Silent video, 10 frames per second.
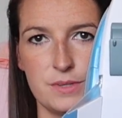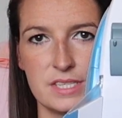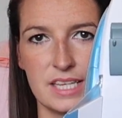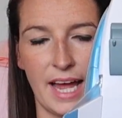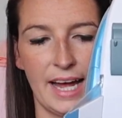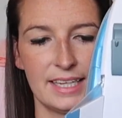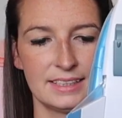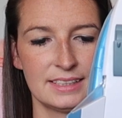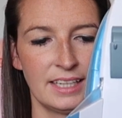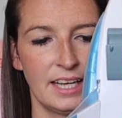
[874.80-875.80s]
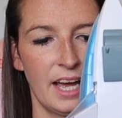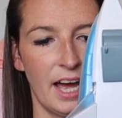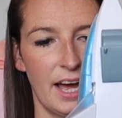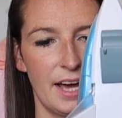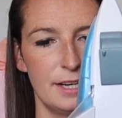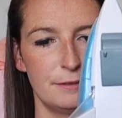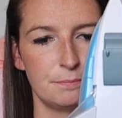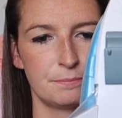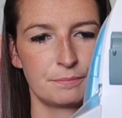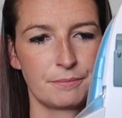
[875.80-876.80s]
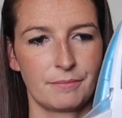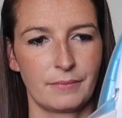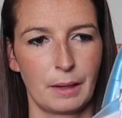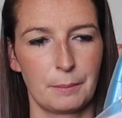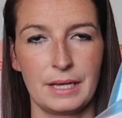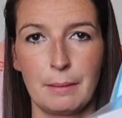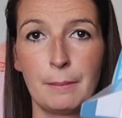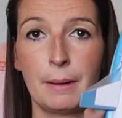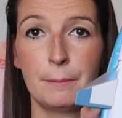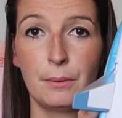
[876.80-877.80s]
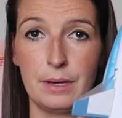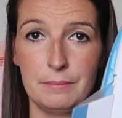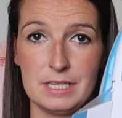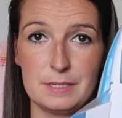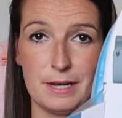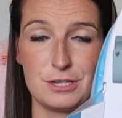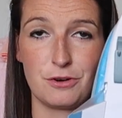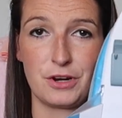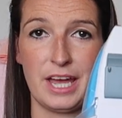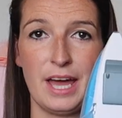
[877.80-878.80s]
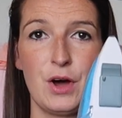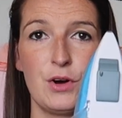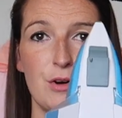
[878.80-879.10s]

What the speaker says: stand. But yeah, my mum bought him this space rocket